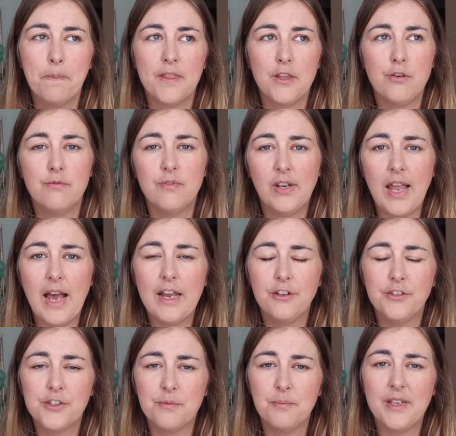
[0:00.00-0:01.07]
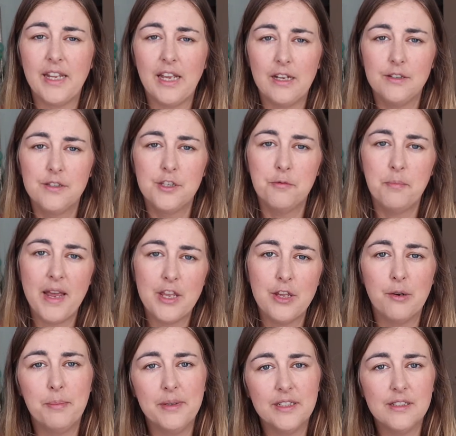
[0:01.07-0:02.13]
you rely on somebody else to pay
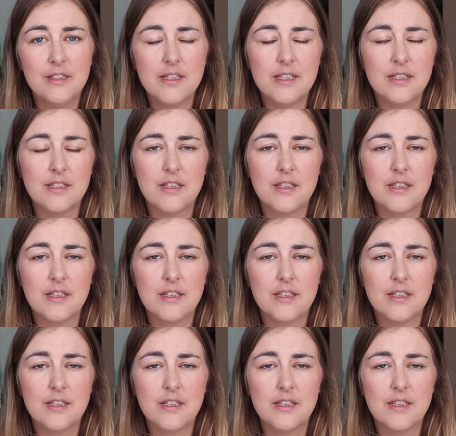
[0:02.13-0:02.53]
your bills.